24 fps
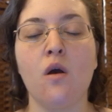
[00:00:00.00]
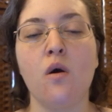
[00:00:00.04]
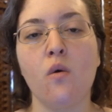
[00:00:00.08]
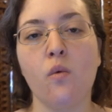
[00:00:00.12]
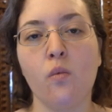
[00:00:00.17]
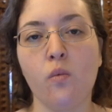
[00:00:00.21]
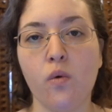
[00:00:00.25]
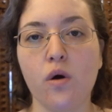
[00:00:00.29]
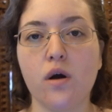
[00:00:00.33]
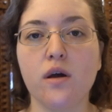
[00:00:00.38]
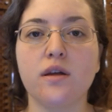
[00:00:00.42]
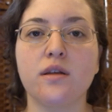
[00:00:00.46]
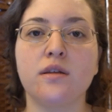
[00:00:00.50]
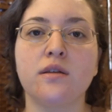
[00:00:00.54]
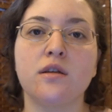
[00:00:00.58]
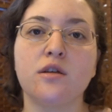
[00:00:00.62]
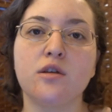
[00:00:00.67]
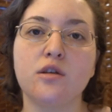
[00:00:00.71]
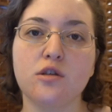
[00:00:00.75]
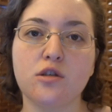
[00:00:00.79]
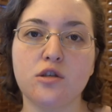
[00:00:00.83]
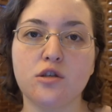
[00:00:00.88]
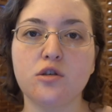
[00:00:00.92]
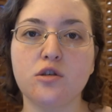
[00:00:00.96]
1,
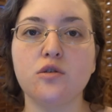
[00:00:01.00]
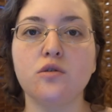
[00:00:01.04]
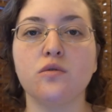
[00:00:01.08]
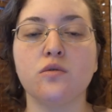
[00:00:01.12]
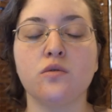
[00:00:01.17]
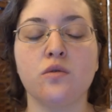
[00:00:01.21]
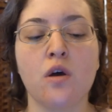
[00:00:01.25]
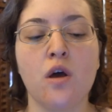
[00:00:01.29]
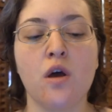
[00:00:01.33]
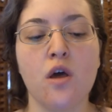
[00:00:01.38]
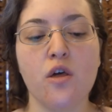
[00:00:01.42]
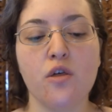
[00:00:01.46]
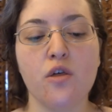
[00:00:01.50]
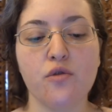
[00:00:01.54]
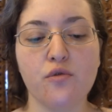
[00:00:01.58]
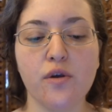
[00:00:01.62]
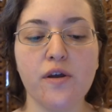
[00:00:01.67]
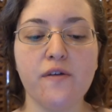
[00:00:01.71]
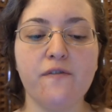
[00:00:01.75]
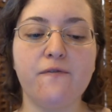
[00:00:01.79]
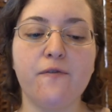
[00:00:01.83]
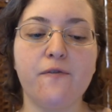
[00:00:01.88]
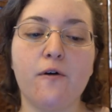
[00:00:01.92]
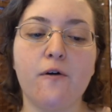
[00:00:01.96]
2,
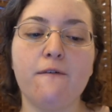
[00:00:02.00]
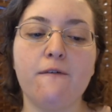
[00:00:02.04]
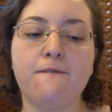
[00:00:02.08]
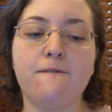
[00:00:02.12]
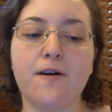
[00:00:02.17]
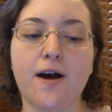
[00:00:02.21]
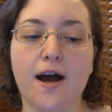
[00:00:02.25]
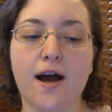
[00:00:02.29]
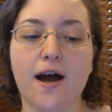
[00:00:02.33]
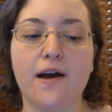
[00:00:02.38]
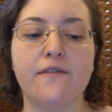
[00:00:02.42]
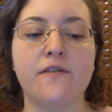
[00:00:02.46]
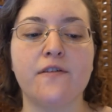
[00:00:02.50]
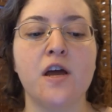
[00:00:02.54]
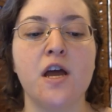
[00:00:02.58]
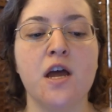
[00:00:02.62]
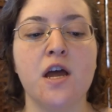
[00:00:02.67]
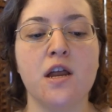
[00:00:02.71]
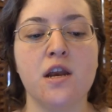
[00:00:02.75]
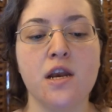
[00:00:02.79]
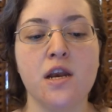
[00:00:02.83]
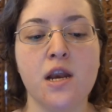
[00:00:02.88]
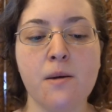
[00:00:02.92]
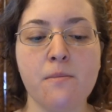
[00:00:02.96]
3, 4, 5.
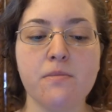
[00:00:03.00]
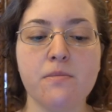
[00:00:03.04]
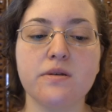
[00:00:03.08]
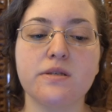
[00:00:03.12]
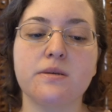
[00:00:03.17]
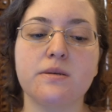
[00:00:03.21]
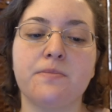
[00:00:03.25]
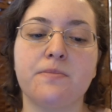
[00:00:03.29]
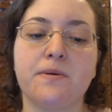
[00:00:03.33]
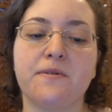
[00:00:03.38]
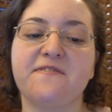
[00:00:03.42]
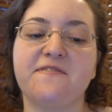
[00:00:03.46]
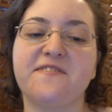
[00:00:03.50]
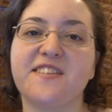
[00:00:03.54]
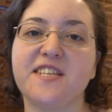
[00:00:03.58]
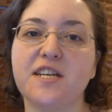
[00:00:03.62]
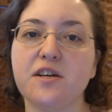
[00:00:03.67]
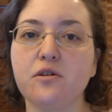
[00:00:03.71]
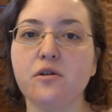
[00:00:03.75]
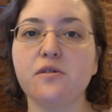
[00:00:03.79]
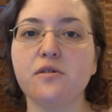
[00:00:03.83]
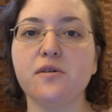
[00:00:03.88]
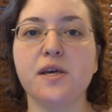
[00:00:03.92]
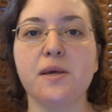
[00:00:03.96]
Numbers above
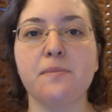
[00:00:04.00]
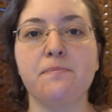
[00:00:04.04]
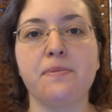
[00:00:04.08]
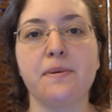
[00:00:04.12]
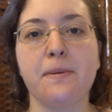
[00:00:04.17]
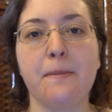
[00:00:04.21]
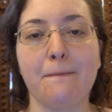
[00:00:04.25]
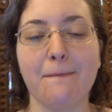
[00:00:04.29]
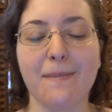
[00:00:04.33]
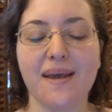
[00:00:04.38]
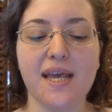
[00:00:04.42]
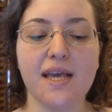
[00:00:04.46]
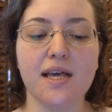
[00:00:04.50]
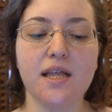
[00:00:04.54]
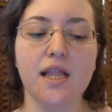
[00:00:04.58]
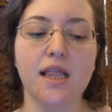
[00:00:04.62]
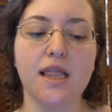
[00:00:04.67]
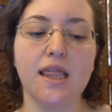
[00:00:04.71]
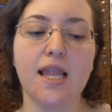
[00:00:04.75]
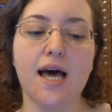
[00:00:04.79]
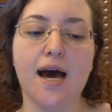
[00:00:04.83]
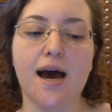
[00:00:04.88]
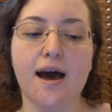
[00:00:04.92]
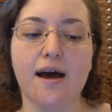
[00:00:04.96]
zero keeping me
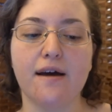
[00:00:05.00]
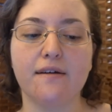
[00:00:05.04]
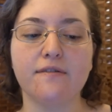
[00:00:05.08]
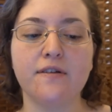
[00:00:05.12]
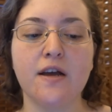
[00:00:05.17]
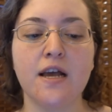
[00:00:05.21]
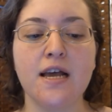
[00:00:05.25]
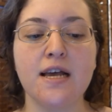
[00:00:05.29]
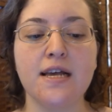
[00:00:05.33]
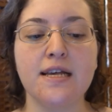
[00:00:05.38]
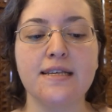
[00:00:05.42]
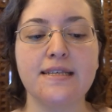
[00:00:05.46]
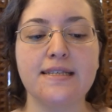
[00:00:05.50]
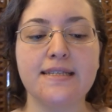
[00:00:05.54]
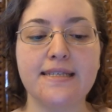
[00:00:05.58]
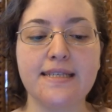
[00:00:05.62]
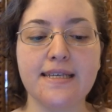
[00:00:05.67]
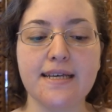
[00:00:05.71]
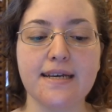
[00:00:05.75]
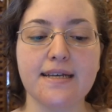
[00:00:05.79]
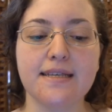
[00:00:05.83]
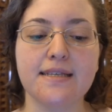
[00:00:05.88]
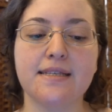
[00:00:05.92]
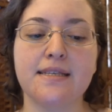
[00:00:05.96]
alive.
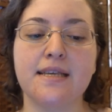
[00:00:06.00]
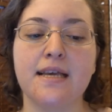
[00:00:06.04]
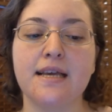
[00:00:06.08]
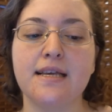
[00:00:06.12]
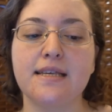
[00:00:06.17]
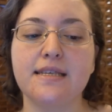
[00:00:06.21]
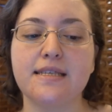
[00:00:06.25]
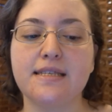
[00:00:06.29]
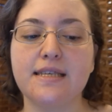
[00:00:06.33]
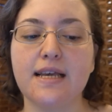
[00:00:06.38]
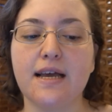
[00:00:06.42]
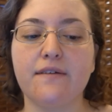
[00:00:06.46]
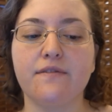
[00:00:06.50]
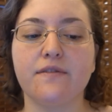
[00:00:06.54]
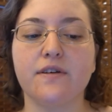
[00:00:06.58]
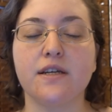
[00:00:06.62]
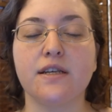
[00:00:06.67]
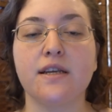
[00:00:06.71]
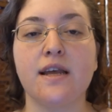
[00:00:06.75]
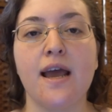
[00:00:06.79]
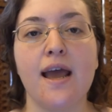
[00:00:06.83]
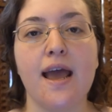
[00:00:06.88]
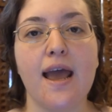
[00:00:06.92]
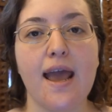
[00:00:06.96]
6, 7,
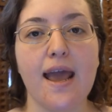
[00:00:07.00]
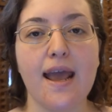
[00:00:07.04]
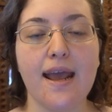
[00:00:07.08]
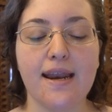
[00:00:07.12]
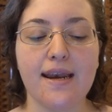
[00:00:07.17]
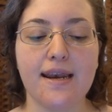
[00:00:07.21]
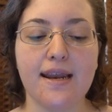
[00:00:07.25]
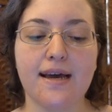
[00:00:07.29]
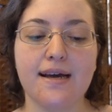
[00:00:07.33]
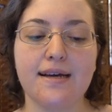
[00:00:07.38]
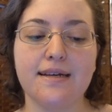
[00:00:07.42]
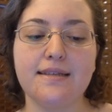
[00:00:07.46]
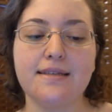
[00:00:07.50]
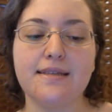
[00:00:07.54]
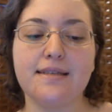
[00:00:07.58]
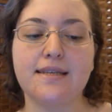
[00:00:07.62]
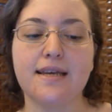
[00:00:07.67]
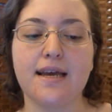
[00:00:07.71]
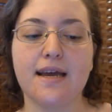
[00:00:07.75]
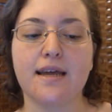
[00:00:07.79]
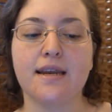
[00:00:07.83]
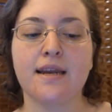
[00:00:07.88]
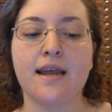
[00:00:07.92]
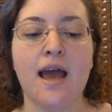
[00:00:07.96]
8, 9,
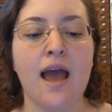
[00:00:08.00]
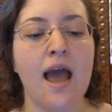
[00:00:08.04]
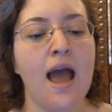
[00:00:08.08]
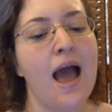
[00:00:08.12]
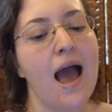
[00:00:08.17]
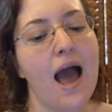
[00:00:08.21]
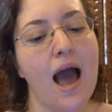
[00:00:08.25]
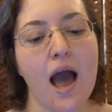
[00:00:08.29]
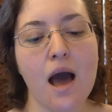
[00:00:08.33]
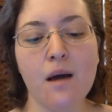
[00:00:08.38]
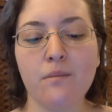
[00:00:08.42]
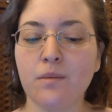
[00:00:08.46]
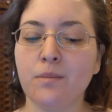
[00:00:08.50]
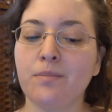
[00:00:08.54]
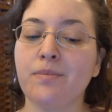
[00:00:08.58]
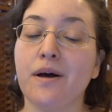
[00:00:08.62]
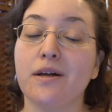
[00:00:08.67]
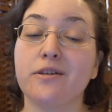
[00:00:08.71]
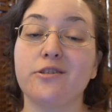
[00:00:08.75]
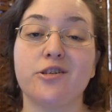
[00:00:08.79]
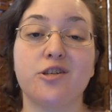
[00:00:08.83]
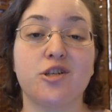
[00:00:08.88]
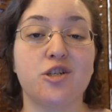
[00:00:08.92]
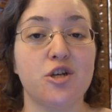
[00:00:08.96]
10. I'm
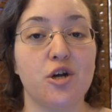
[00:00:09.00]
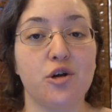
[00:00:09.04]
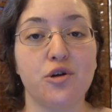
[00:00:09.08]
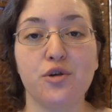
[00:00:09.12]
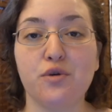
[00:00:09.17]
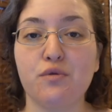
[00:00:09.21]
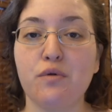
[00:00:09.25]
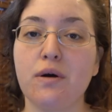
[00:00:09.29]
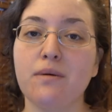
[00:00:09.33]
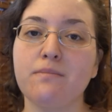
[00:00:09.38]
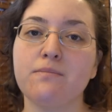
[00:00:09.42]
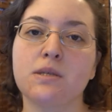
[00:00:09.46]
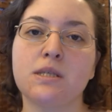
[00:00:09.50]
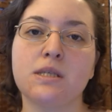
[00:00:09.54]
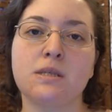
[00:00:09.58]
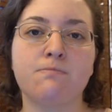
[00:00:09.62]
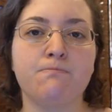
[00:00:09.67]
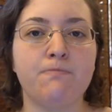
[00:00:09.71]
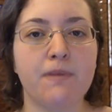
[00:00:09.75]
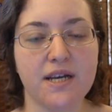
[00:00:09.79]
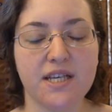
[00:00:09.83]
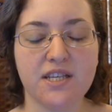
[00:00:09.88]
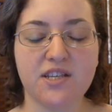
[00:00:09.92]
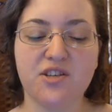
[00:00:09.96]
about to show you I'm
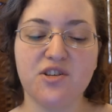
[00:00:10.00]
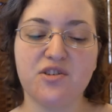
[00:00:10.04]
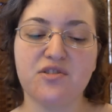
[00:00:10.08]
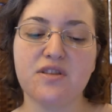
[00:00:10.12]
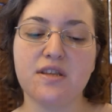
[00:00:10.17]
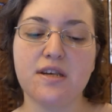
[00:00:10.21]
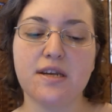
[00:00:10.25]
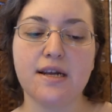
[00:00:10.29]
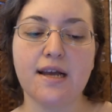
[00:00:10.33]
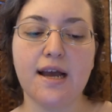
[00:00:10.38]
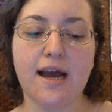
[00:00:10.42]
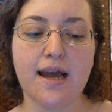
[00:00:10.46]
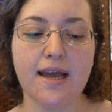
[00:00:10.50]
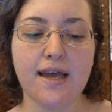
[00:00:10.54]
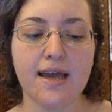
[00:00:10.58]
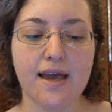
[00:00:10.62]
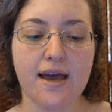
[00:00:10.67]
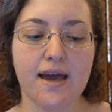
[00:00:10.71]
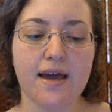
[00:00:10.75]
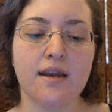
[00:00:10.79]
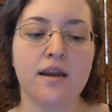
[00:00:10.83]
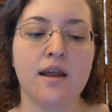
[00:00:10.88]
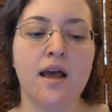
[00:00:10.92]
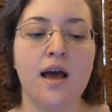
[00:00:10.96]
spicier than
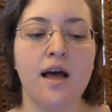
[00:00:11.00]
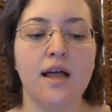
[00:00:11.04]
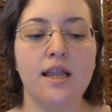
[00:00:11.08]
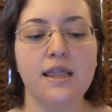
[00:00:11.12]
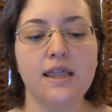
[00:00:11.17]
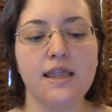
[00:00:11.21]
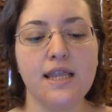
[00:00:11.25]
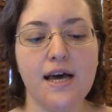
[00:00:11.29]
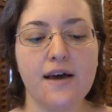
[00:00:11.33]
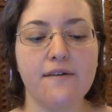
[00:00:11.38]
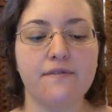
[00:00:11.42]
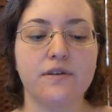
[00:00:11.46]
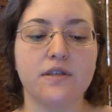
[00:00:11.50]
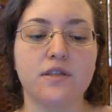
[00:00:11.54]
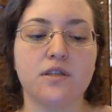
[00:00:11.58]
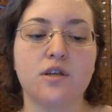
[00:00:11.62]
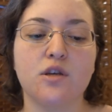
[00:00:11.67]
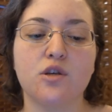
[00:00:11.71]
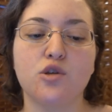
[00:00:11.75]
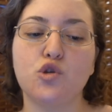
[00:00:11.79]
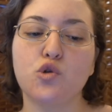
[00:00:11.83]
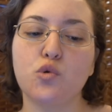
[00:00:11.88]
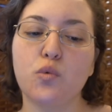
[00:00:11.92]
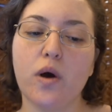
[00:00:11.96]
cayenne. 11,
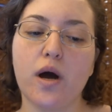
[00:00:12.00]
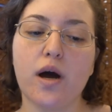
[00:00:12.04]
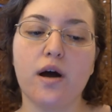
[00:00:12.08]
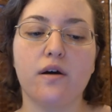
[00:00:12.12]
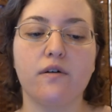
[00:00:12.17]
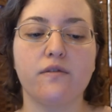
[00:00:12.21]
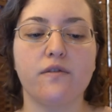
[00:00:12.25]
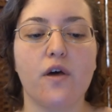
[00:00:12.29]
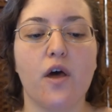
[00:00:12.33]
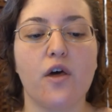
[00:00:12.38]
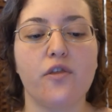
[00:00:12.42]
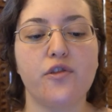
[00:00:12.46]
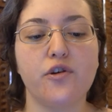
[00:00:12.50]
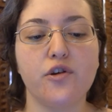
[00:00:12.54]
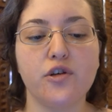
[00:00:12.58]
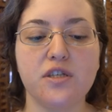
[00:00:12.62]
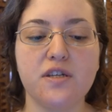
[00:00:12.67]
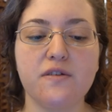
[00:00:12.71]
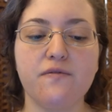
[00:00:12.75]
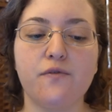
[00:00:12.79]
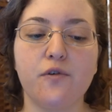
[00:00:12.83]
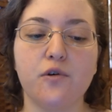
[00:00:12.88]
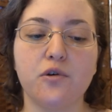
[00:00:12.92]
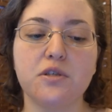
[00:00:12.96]
12,
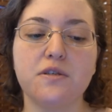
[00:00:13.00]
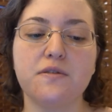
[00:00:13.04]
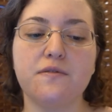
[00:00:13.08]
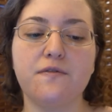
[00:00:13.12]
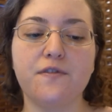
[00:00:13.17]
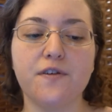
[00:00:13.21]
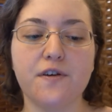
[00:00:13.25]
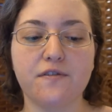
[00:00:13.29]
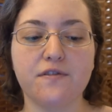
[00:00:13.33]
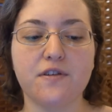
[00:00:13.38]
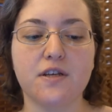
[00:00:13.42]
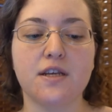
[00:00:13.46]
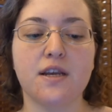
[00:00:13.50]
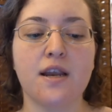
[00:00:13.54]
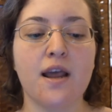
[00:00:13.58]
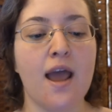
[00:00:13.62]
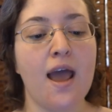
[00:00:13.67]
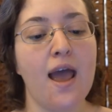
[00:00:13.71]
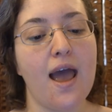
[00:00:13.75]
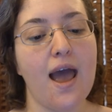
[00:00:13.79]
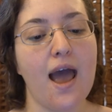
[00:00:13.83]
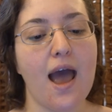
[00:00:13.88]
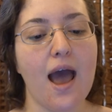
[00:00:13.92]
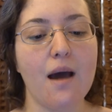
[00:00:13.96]
13, 14, 15.
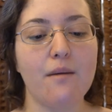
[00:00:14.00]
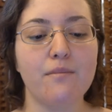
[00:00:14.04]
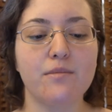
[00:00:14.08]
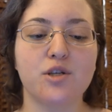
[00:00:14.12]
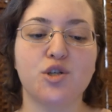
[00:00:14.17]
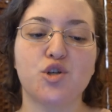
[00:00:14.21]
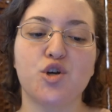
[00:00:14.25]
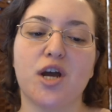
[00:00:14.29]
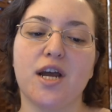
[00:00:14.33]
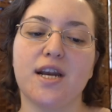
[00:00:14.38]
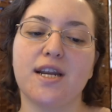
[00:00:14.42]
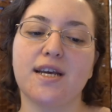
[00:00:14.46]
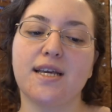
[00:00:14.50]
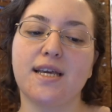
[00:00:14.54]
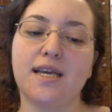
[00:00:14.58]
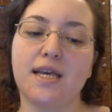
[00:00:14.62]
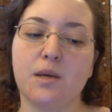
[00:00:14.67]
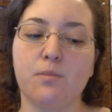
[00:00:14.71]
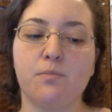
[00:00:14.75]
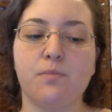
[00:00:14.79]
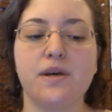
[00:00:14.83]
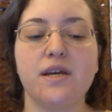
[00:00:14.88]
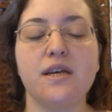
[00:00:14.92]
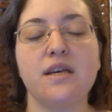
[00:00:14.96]
I'ma try to
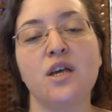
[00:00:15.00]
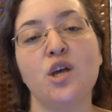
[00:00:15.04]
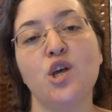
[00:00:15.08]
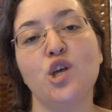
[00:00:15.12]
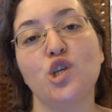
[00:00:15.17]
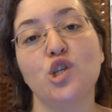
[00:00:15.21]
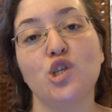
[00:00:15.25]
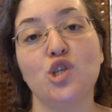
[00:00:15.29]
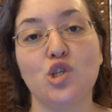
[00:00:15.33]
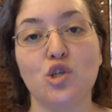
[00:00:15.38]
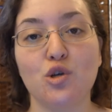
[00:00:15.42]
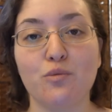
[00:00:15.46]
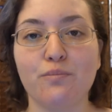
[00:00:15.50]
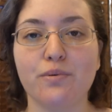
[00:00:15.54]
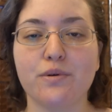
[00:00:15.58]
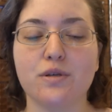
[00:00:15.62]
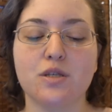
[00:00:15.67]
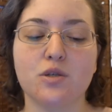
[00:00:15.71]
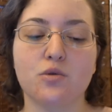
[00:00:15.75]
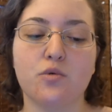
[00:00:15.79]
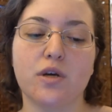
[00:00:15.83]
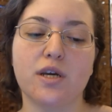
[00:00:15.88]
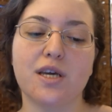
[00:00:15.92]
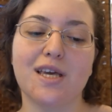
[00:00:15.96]
keep it super
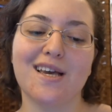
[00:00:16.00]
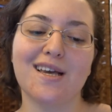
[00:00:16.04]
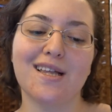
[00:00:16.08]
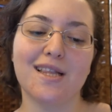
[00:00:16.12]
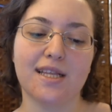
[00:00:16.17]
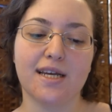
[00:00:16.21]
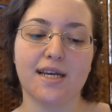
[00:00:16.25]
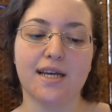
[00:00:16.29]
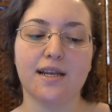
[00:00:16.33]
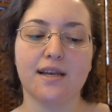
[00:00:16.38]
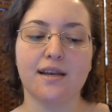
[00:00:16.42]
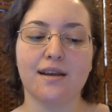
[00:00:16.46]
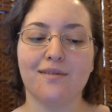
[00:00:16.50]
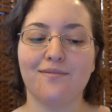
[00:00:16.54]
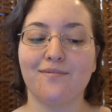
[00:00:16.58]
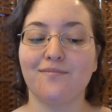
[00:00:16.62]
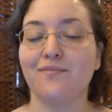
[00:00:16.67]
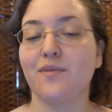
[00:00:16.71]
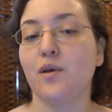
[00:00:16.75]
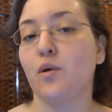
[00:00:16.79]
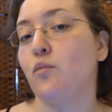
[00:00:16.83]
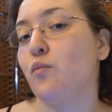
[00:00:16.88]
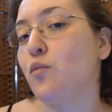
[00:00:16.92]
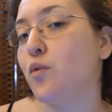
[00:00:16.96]
squeaky clean.
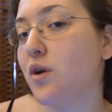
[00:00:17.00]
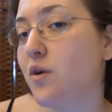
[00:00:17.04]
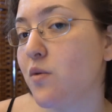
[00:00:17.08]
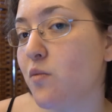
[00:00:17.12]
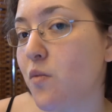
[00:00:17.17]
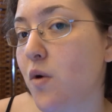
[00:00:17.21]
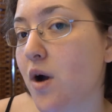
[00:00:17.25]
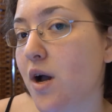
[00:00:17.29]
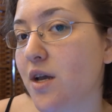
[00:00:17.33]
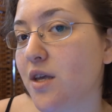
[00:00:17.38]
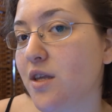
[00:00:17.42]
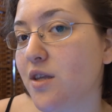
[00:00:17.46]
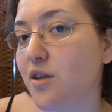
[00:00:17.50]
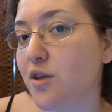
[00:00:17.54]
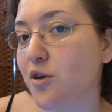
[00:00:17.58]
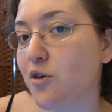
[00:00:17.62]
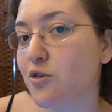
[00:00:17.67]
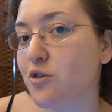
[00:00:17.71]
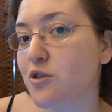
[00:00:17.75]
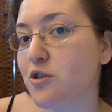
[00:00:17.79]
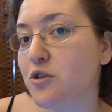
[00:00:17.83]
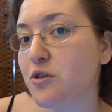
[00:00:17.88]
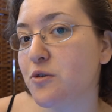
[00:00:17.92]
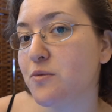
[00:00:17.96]
Wouldn't want
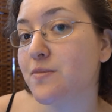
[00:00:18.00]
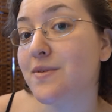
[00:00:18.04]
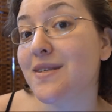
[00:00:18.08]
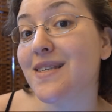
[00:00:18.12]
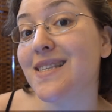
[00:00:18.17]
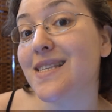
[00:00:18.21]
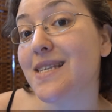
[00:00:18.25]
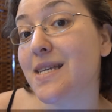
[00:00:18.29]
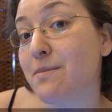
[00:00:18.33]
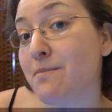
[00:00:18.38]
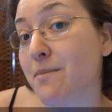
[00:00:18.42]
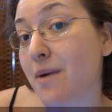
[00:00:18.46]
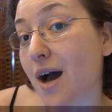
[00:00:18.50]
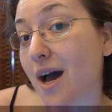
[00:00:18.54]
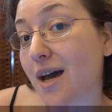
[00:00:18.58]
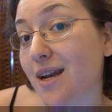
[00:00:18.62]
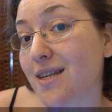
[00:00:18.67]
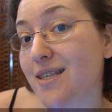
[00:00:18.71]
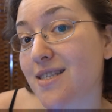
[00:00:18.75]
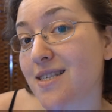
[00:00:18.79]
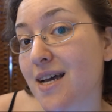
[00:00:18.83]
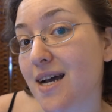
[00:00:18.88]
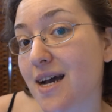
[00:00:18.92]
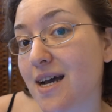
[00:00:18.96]
YouTube to
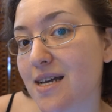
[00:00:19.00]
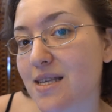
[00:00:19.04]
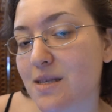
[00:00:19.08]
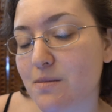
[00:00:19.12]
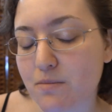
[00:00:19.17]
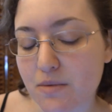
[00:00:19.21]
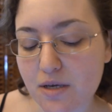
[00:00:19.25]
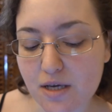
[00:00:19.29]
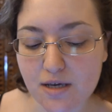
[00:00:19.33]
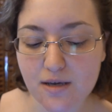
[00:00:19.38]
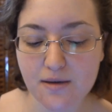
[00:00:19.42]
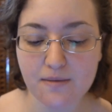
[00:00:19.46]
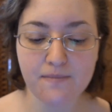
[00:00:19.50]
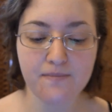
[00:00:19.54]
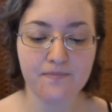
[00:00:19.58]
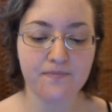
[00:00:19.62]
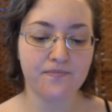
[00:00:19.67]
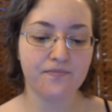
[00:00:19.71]
demonetize me.